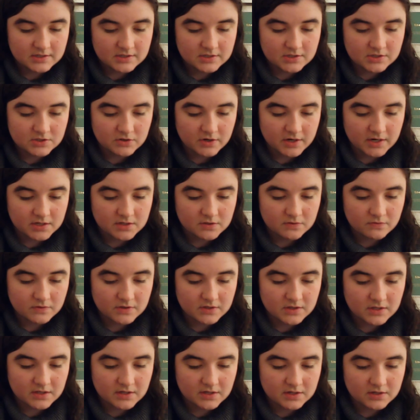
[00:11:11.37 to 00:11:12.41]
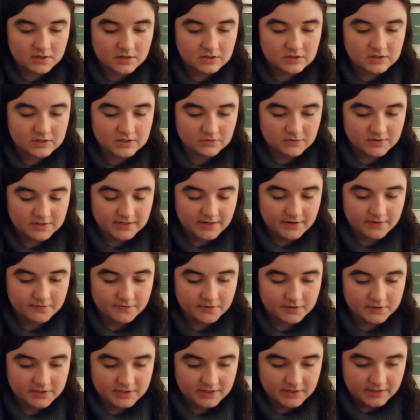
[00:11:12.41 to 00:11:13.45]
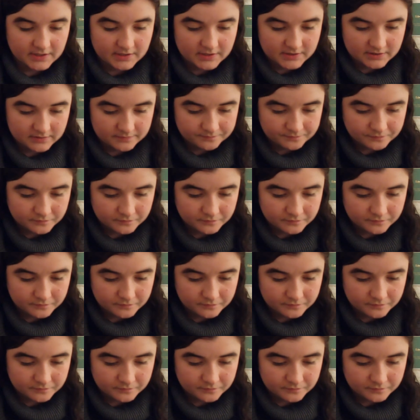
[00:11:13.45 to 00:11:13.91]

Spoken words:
streaked with resentful tears.